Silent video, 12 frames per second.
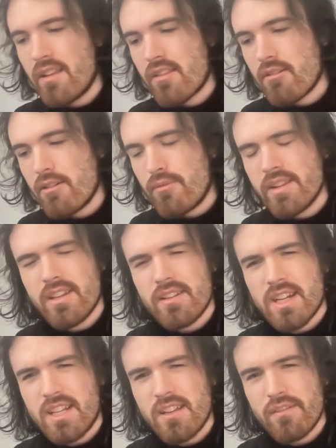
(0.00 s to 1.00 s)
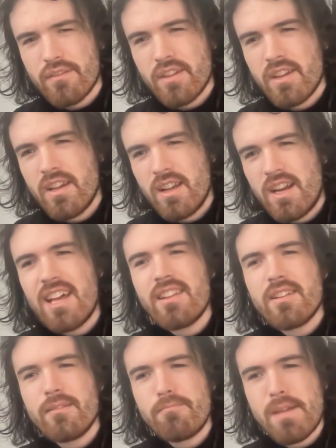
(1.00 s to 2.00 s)
So I want to kind of let
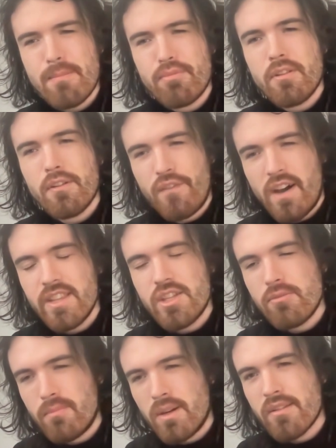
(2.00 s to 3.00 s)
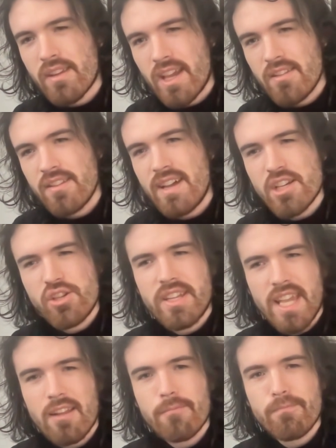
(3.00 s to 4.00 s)
people fine-tune models again and actually
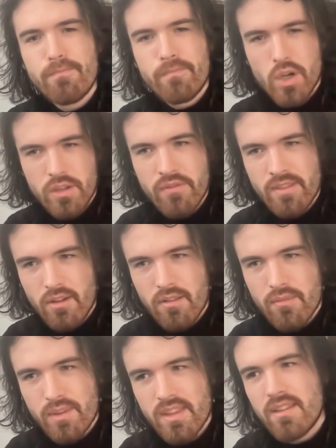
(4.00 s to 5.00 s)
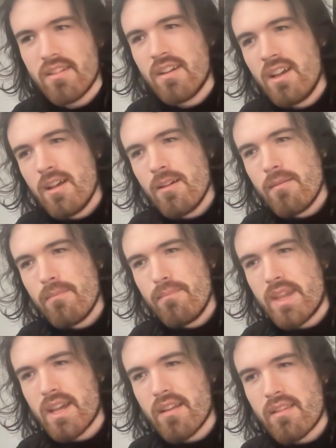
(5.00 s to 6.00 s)
get good results with it,
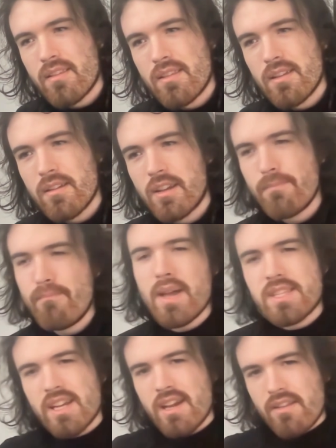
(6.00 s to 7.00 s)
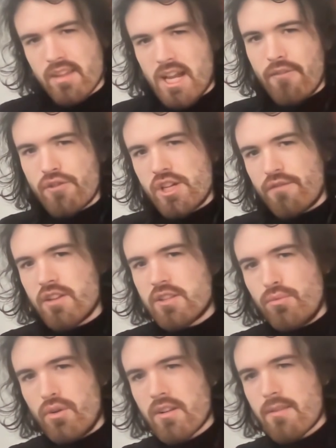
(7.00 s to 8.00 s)
because the meta has kind of shifted
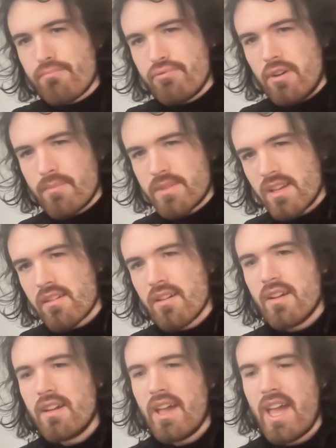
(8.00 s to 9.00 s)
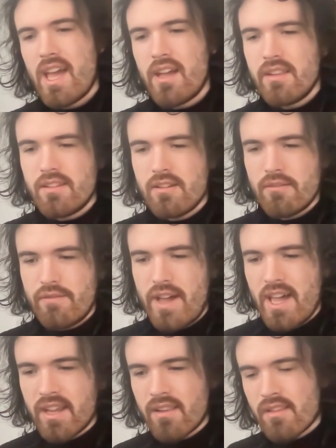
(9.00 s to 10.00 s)
towards prompting and
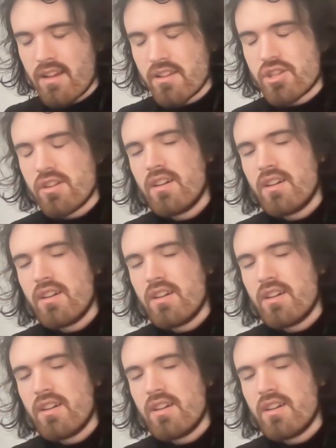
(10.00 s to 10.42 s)
RAG and such.